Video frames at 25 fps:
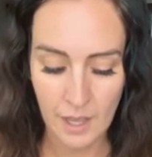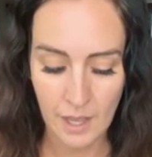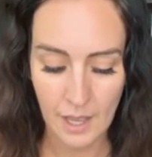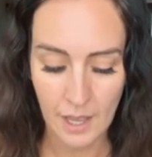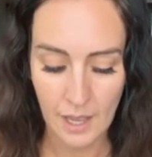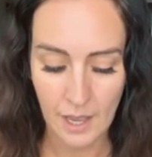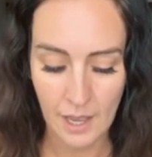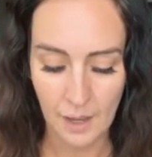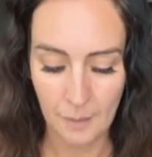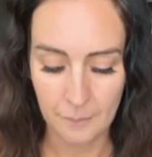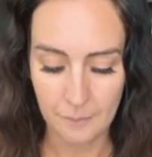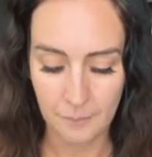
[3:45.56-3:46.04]

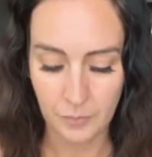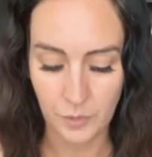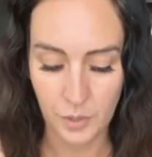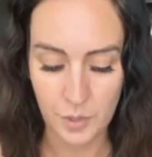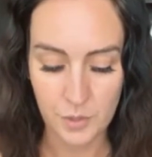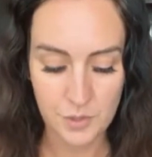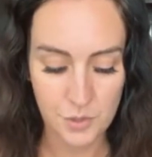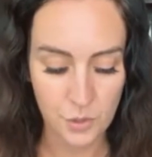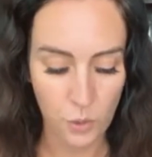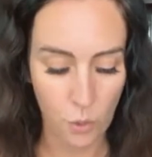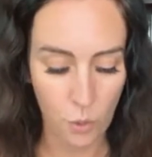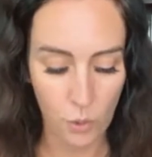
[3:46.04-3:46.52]
Um,
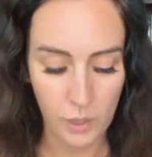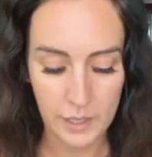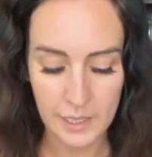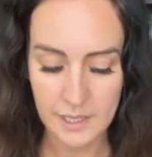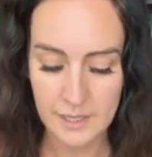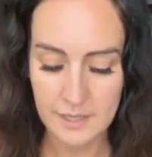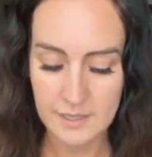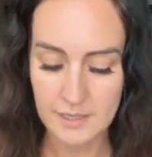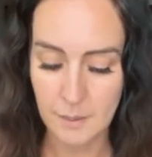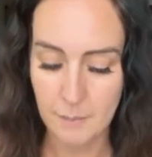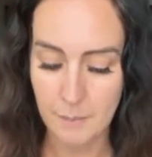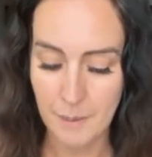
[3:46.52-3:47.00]

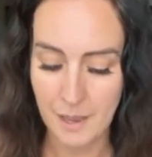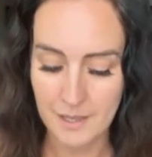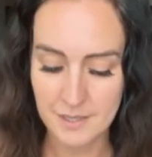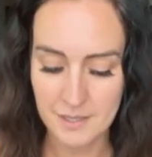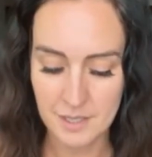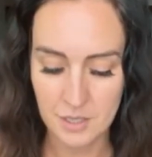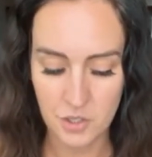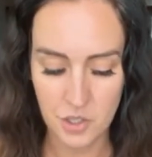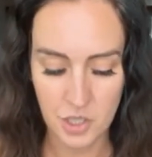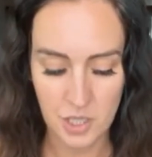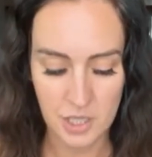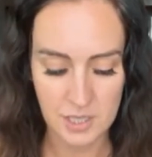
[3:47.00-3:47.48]
stories,
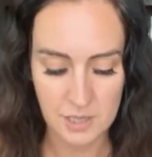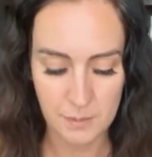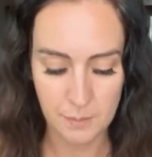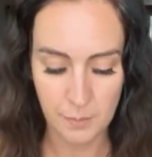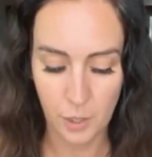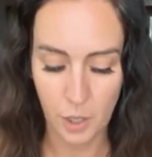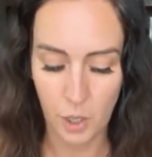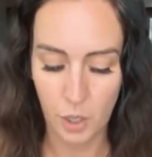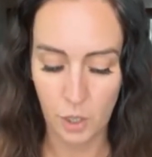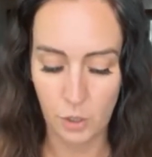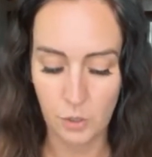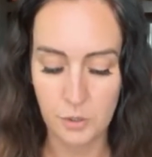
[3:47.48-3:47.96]
messages,
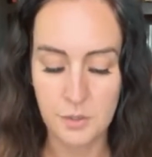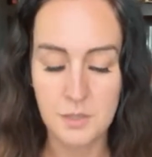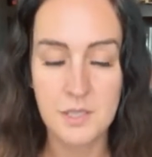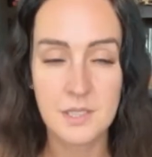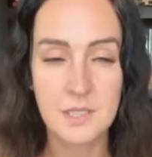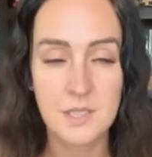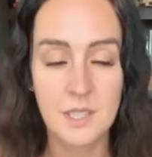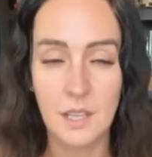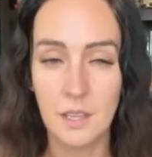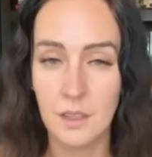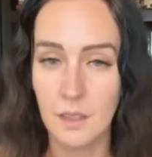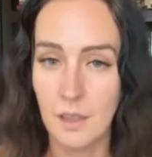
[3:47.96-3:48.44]

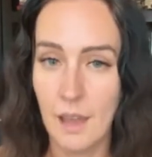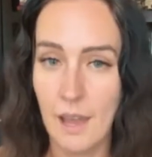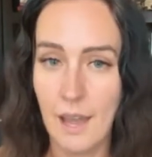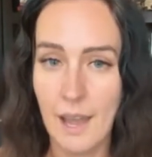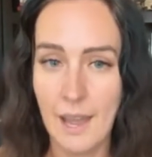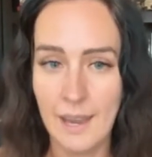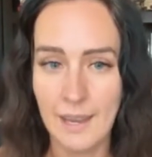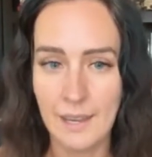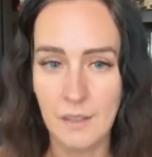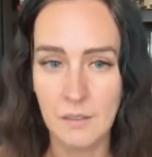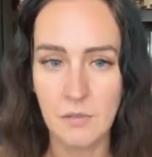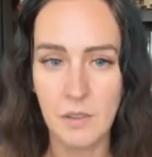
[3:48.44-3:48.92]
posts,
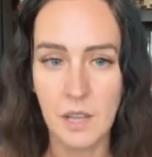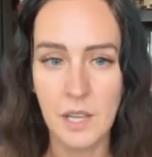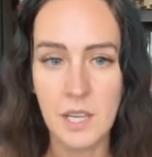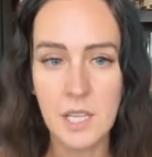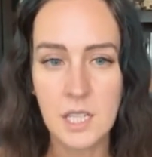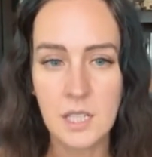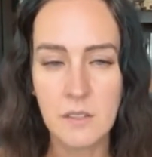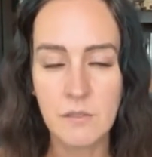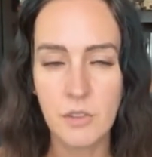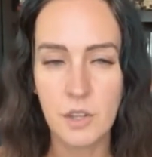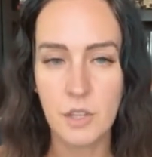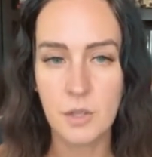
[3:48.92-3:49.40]
alive,
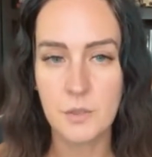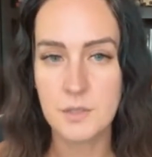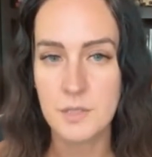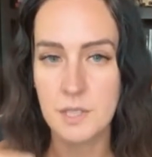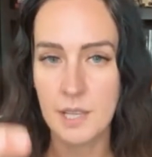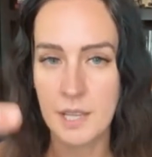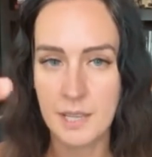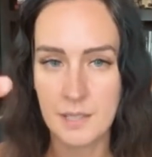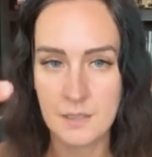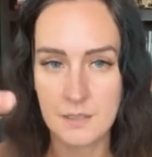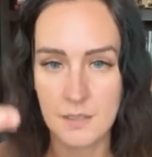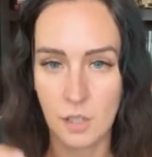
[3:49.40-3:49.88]
any of those
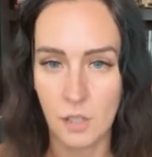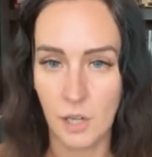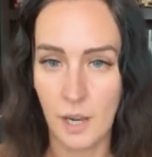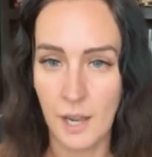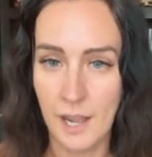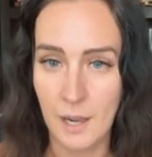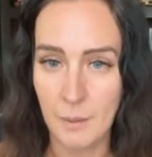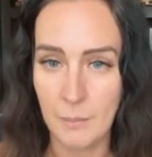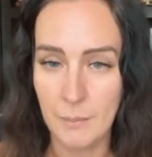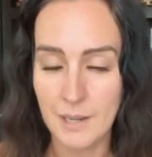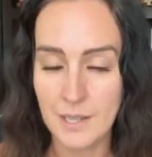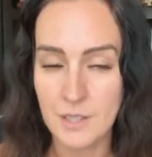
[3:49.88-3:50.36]
things, are
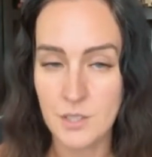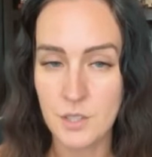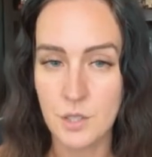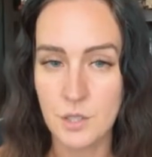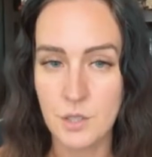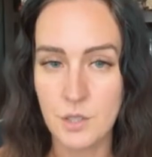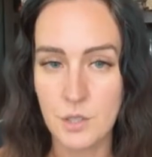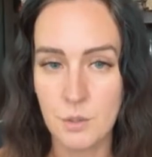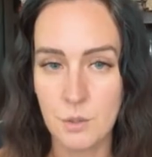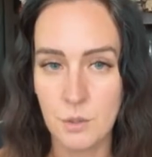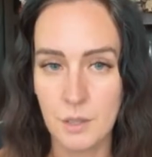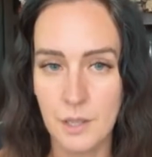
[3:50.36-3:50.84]
on my
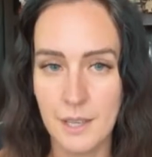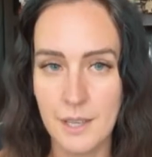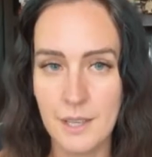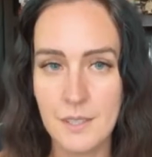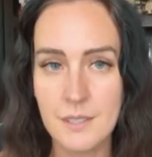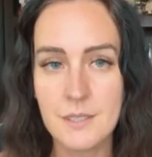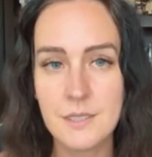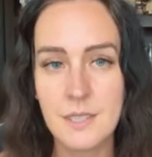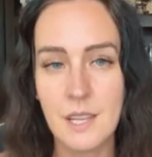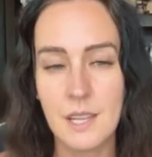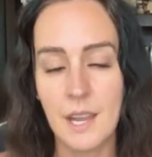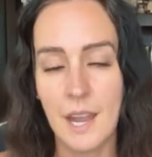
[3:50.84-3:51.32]
to-do
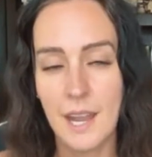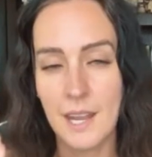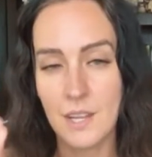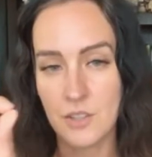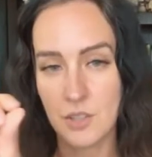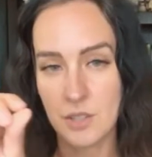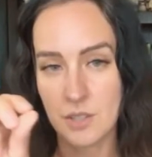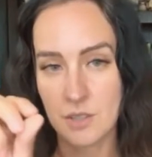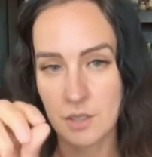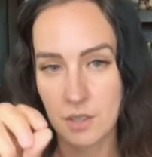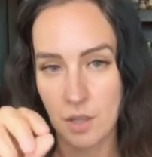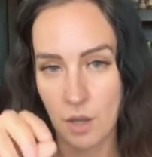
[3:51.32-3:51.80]
list and I
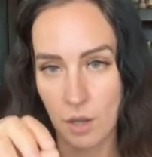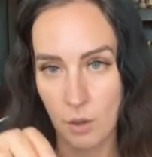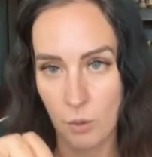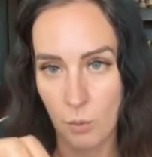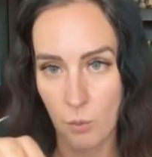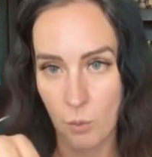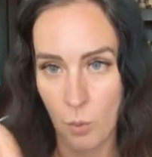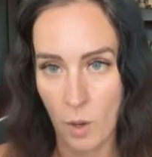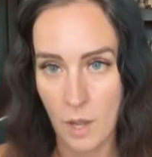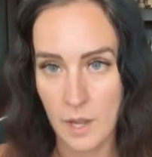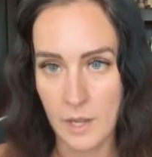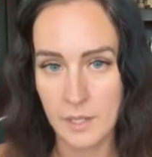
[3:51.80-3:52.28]
just go
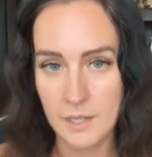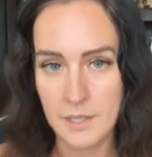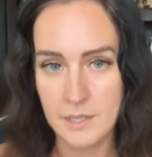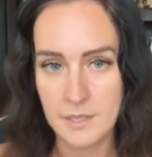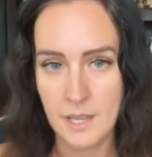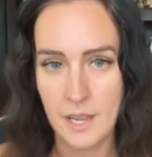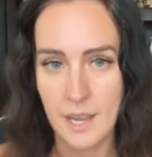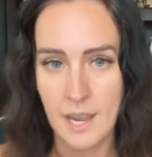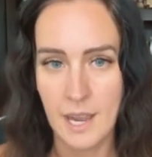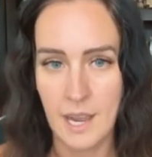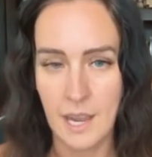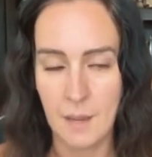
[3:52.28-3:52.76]
one at a
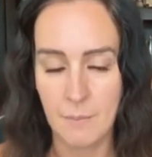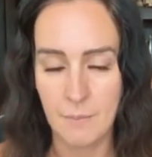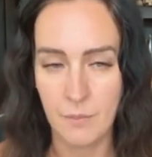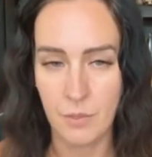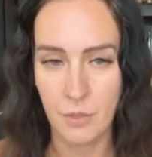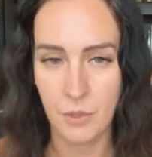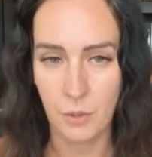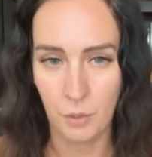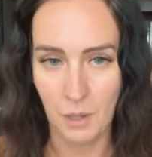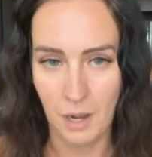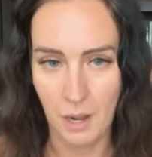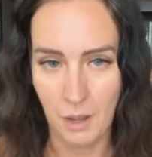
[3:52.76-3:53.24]
time
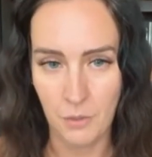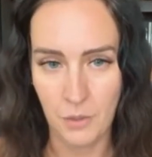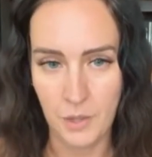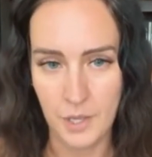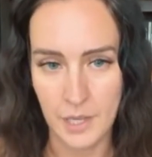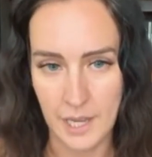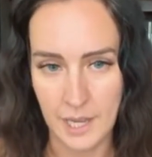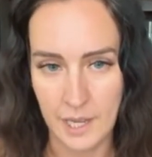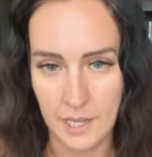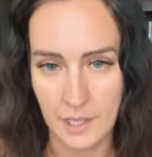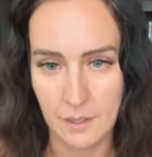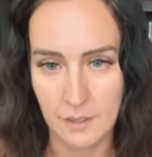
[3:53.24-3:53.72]
throughout the
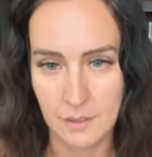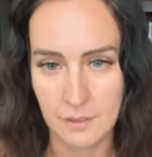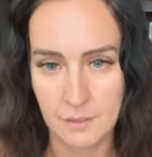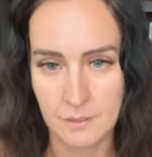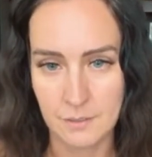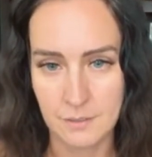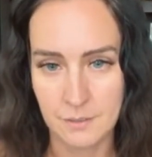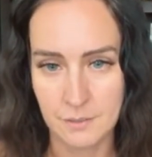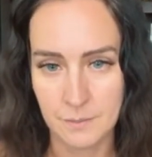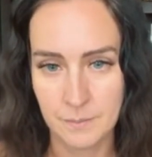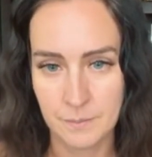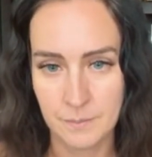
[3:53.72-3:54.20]
day.
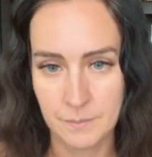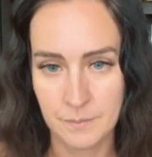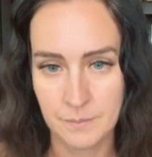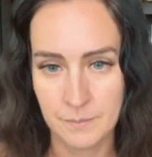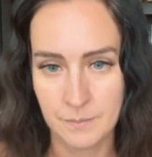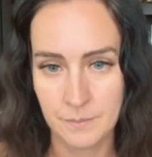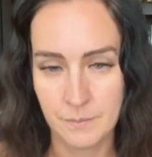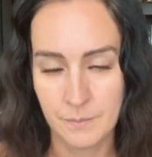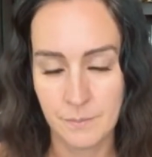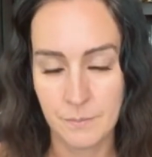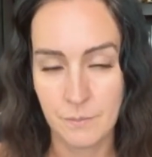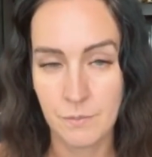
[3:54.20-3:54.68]

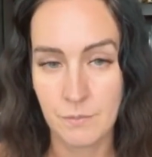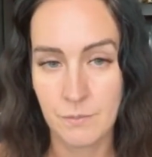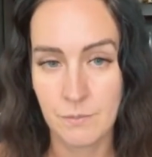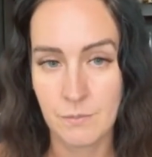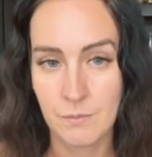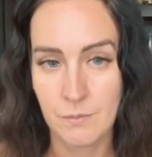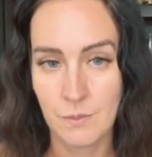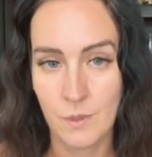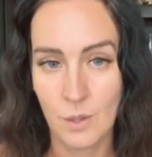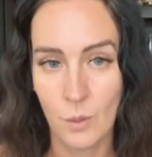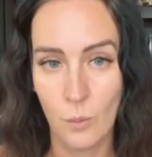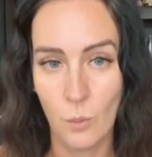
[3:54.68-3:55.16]

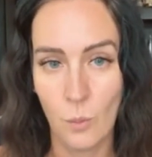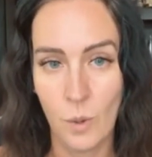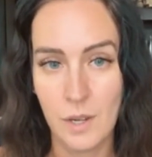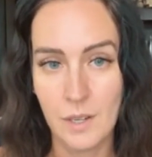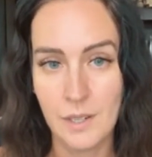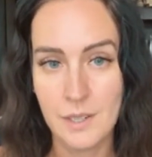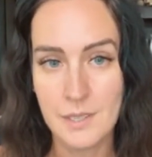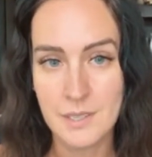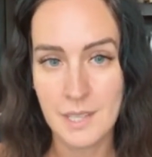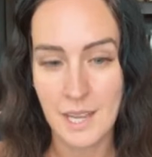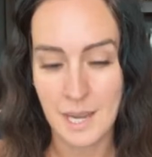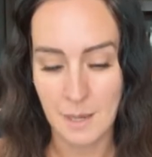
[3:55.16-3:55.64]
One
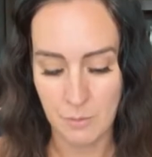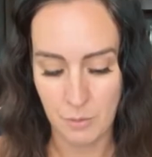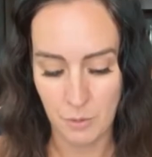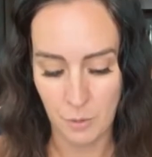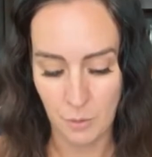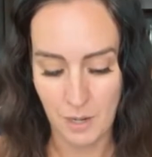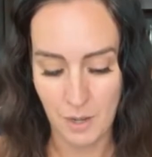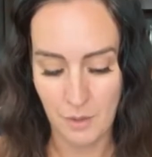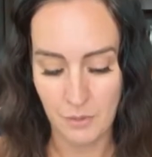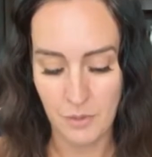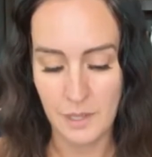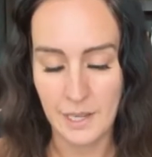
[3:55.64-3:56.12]
at a time
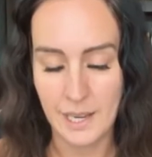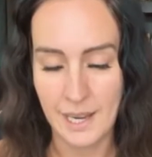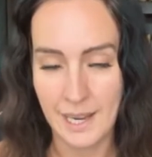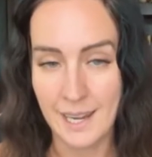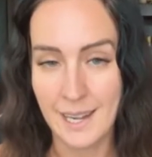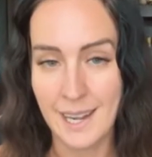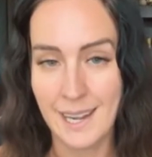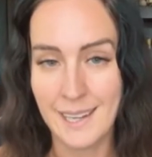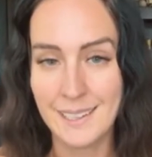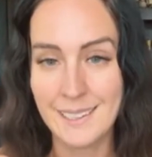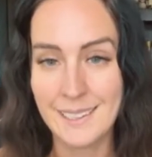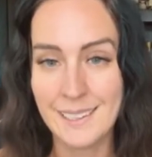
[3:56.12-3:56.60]
throughout the day
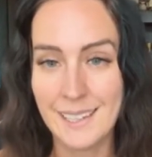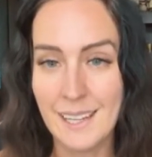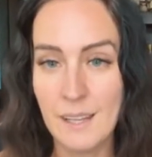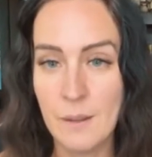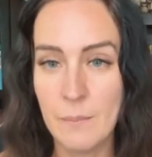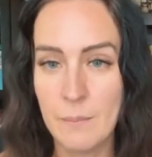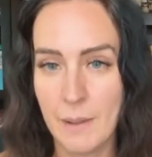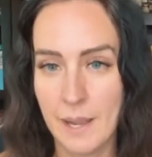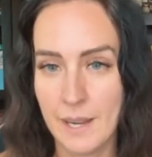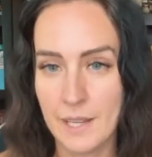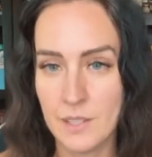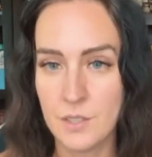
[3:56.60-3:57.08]
and I
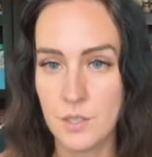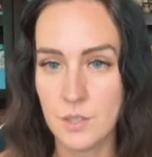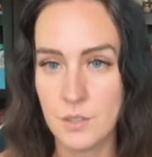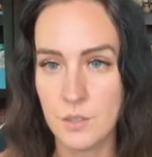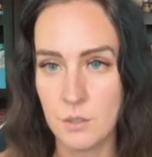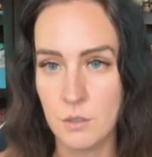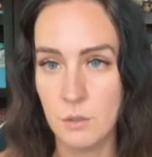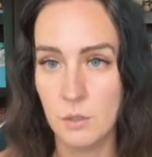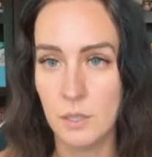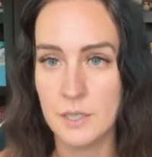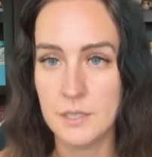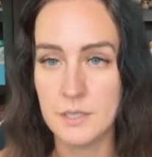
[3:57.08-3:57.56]
get my
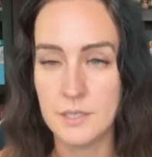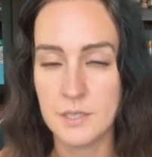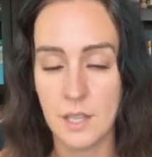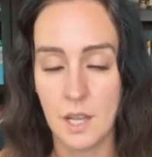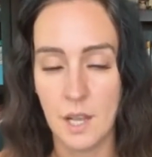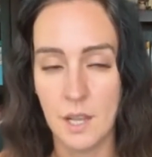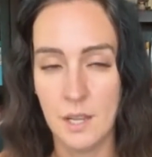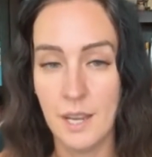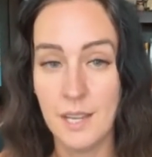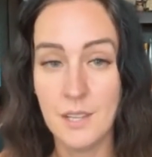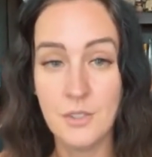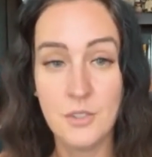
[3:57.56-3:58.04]
to-do list
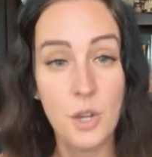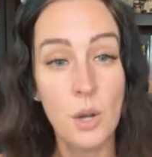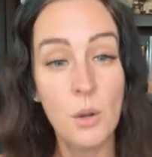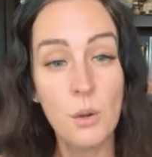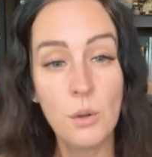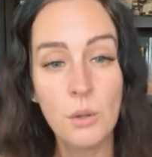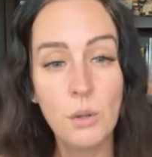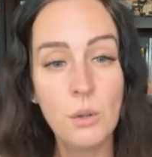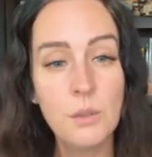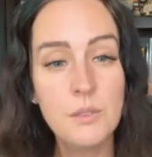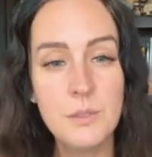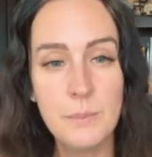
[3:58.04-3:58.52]
done. I
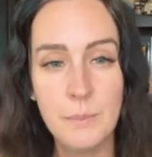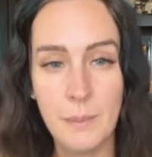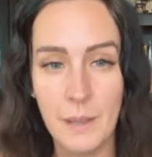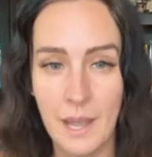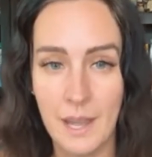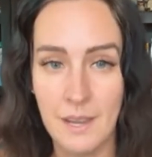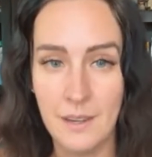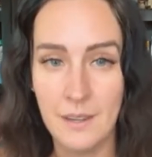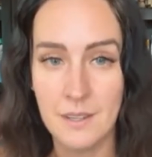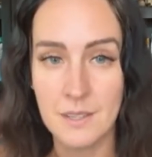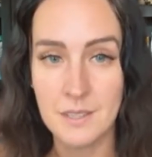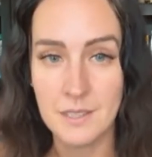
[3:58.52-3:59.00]
don't go to
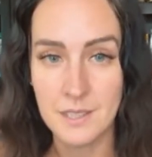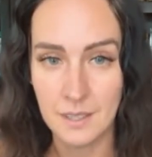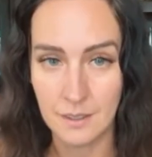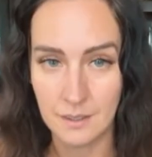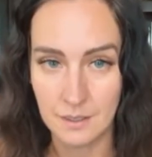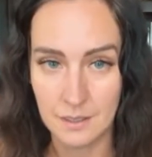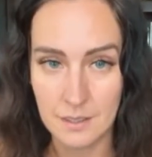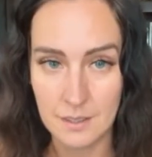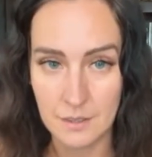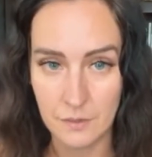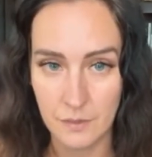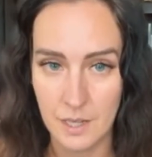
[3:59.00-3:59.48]
bed until
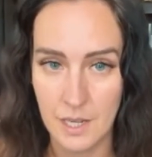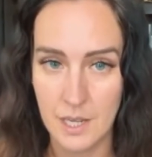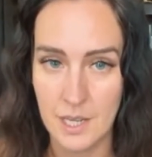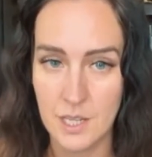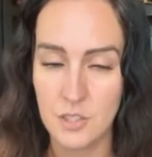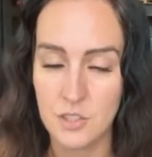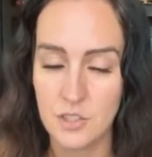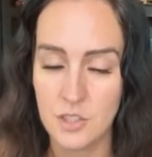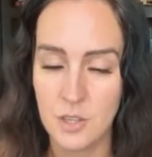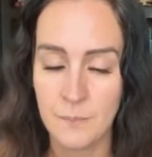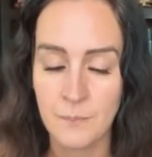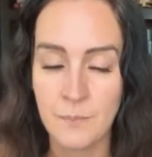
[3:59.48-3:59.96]
it is
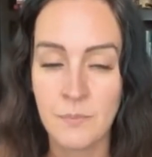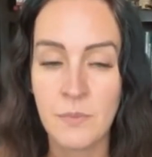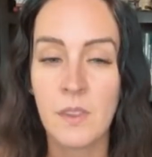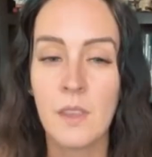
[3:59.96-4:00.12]
finished.